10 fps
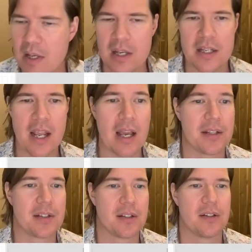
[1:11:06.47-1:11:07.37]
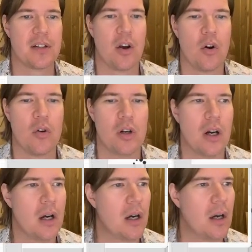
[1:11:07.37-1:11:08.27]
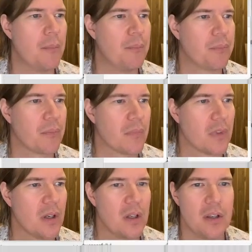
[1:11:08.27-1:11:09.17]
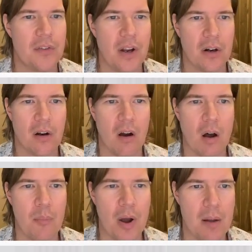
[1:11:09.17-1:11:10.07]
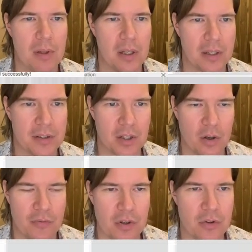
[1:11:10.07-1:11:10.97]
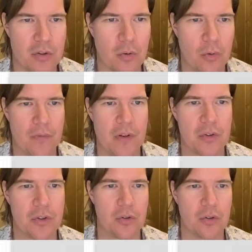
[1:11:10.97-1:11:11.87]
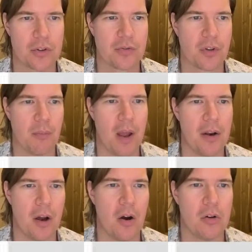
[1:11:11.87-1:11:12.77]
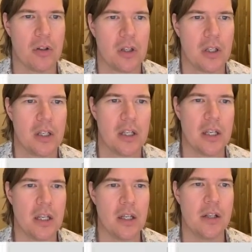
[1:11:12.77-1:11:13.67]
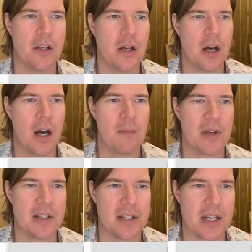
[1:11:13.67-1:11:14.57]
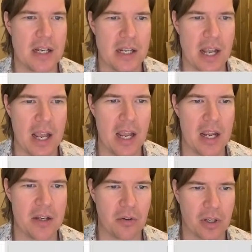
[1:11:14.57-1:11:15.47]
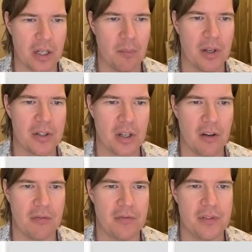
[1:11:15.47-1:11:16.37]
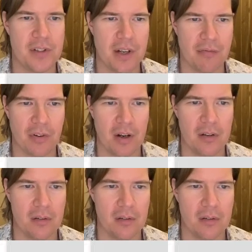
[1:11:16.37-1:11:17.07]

Yes, so they're all public. So if you search for Meadow in Easy EDA, you'll get a bunch of different